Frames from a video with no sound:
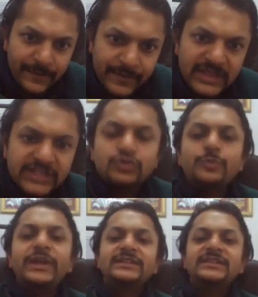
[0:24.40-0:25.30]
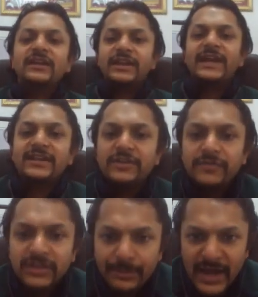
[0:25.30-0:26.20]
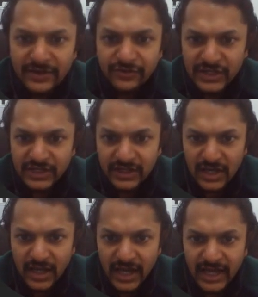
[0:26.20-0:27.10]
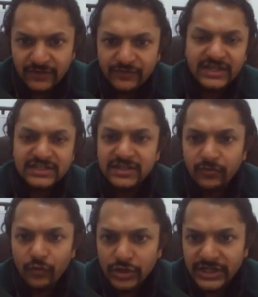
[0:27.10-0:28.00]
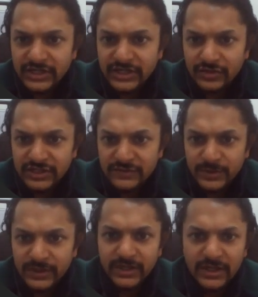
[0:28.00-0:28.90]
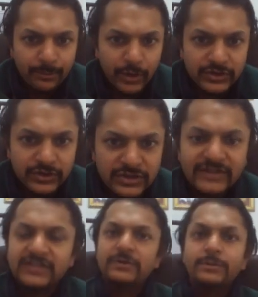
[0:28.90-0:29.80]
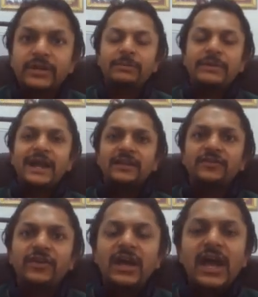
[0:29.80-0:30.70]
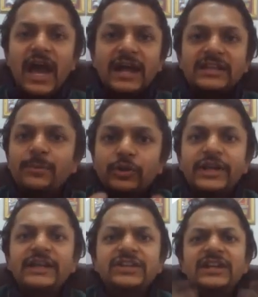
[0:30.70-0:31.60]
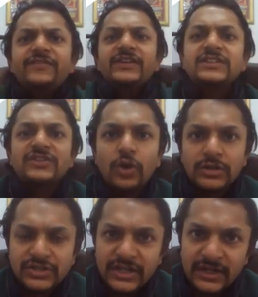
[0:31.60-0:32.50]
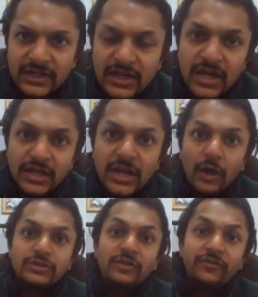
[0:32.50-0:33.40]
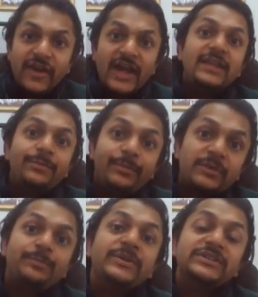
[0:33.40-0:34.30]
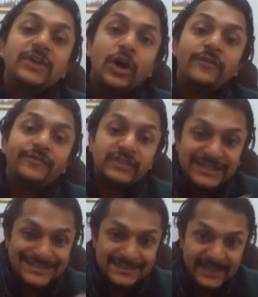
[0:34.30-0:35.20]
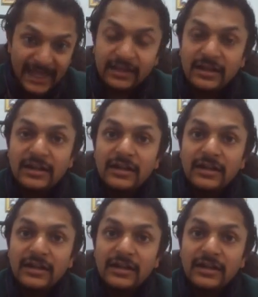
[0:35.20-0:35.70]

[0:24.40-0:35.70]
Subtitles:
these two plates are connected with the battery. And V is the voltage, so this will become positive and this will become negative, and the potential difference is constant. Now, the very purpose of the cell